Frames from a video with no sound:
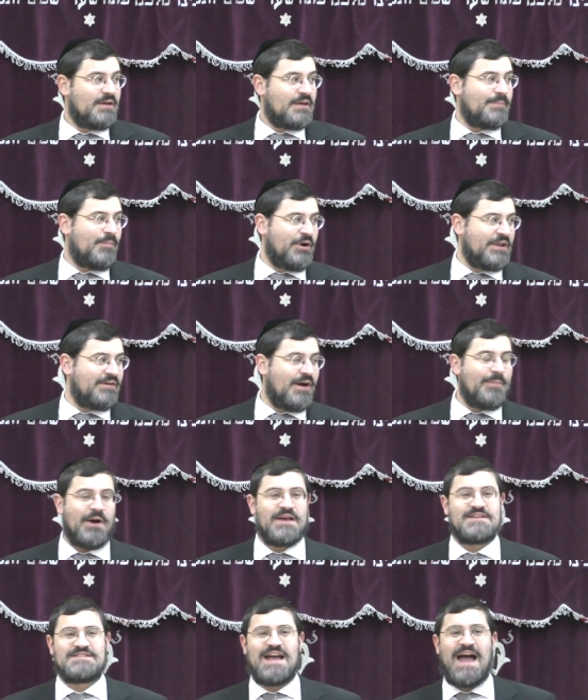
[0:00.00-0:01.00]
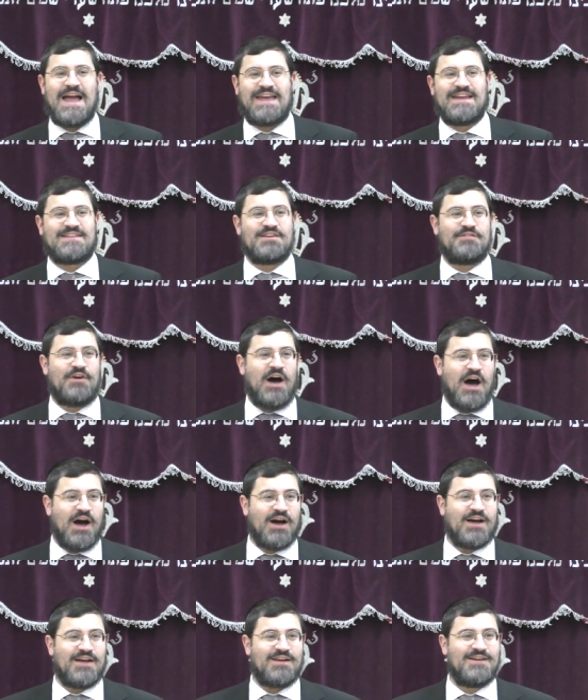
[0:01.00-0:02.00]
Good morning, Rabbi Yisai.
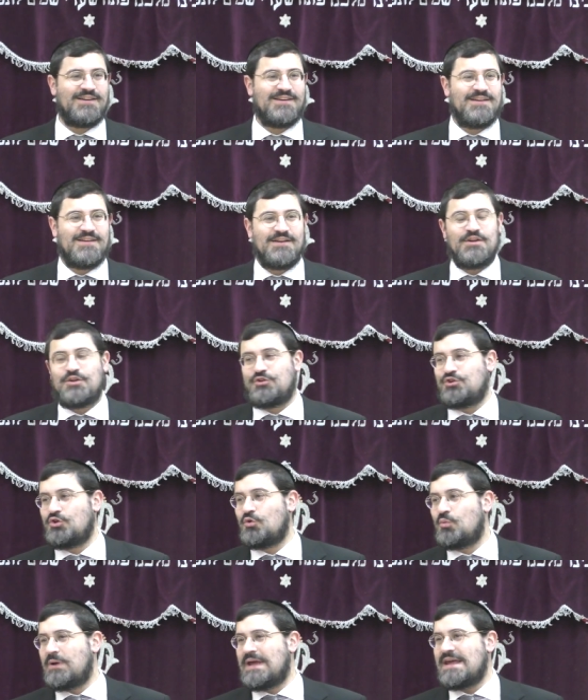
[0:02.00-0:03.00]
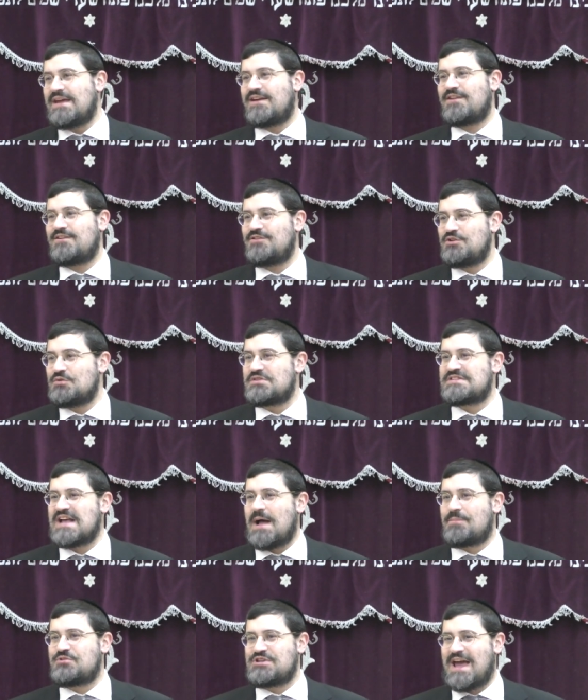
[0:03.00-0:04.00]
Gitavoch. New week, new
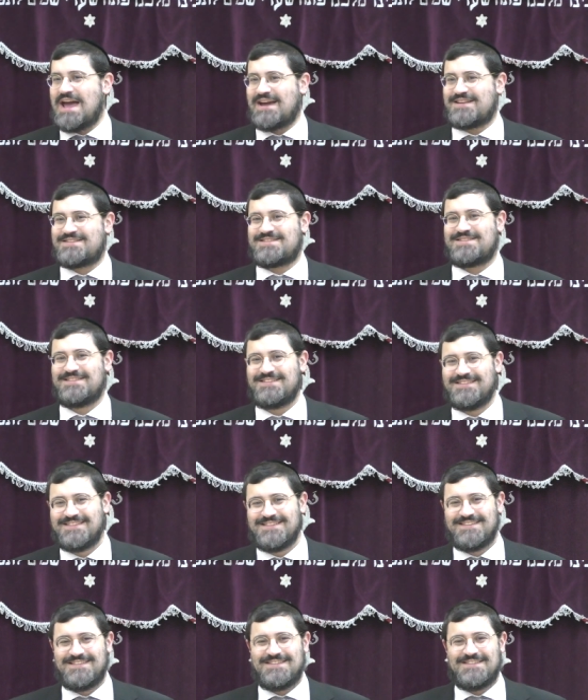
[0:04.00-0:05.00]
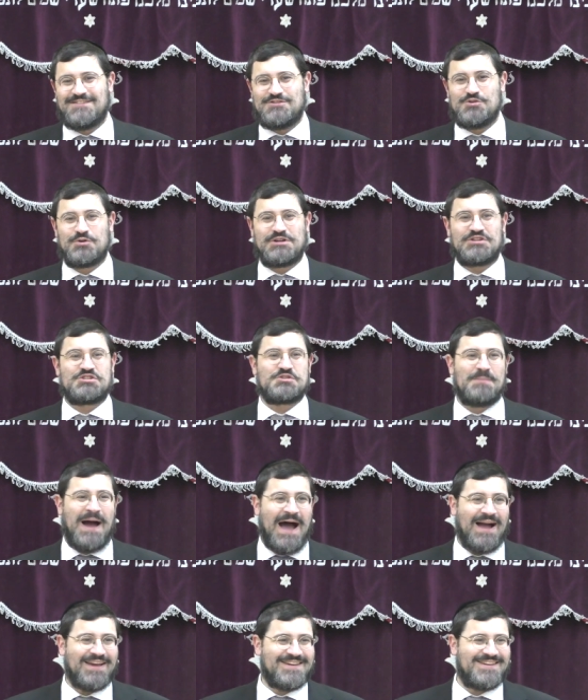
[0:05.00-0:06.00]
subject, new
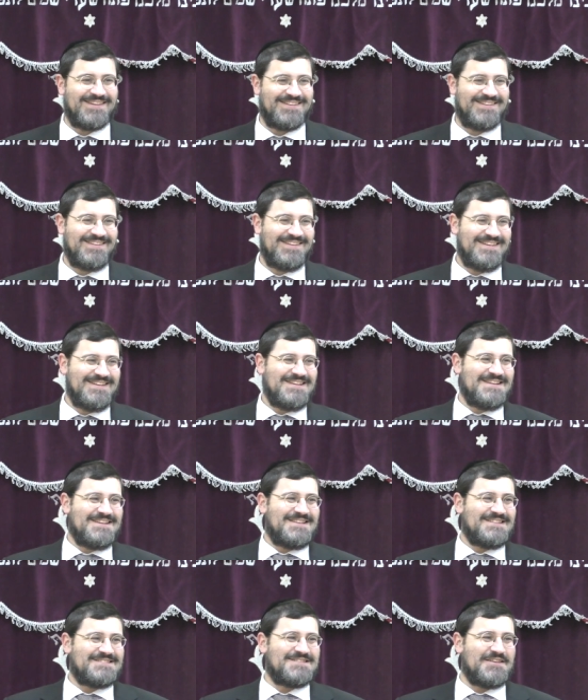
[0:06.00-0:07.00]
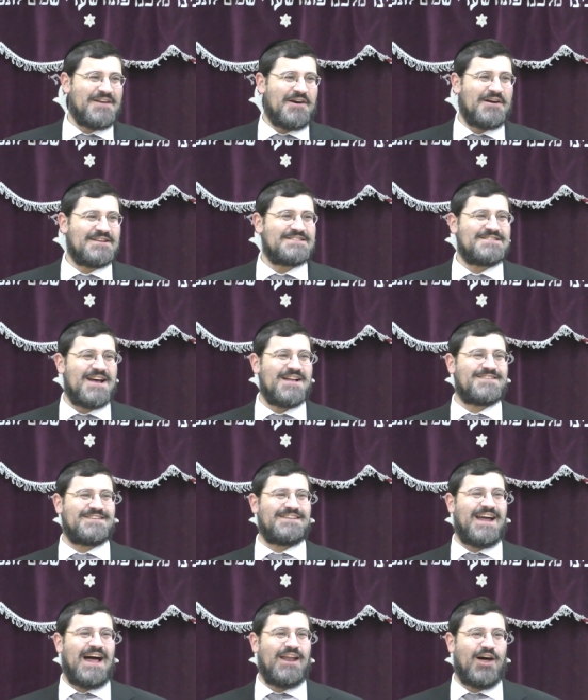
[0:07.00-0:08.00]
geschmack. So there are
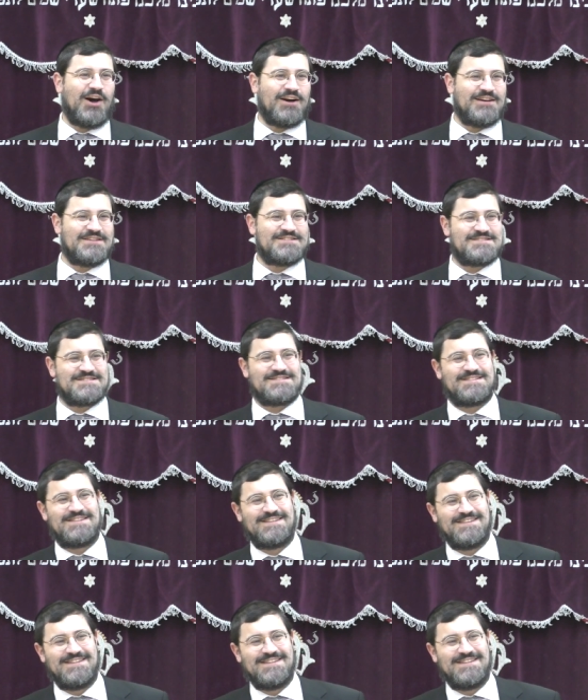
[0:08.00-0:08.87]
certain halachas